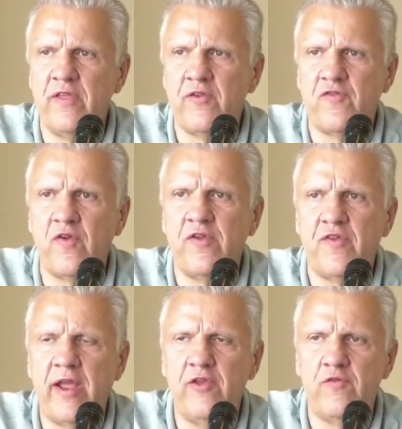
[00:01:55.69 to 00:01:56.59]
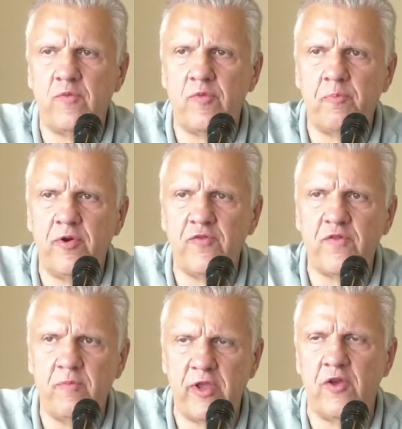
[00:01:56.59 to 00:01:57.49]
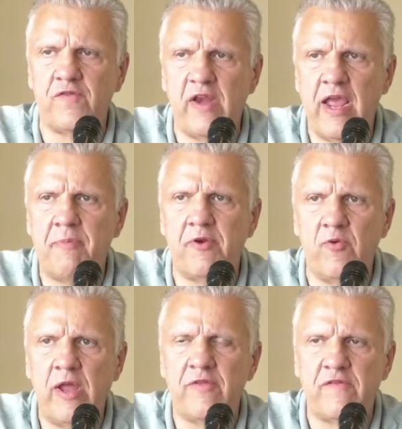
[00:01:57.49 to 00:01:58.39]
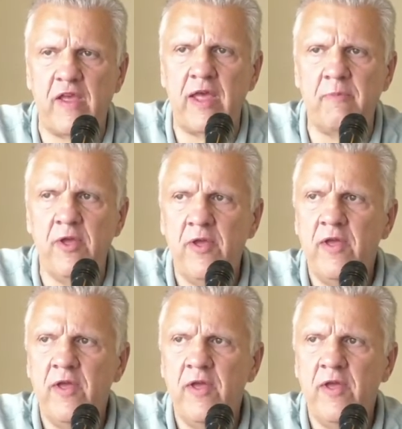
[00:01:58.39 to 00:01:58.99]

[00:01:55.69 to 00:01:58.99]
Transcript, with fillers: the illustration I use with the person, because it happened around the time